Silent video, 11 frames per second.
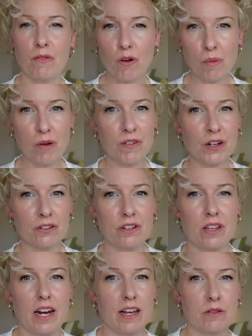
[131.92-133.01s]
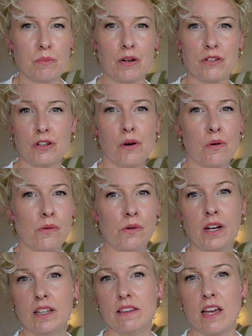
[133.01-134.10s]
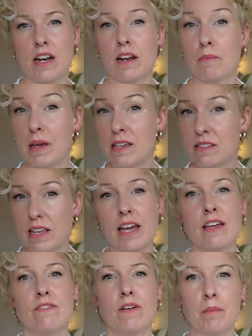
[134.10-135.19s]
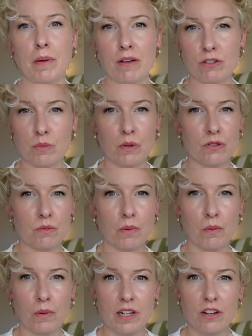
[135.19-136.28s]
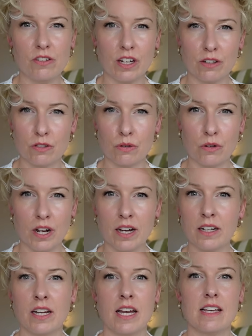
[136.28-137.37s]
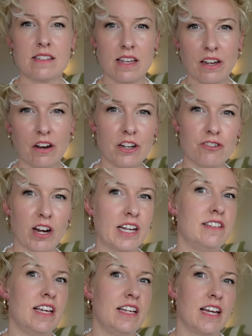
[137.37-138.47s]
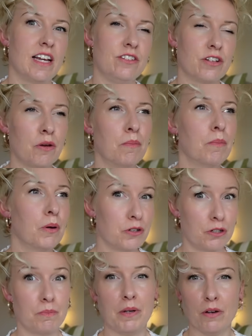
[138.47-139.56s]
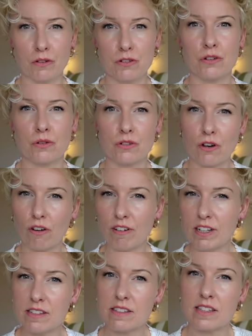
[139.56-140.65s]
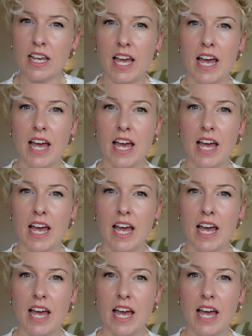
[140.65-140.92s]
Before moving on to the next protocol, then be safe and be responsible when using a sauna. Stay hydrated and don't push beyond your tolerance.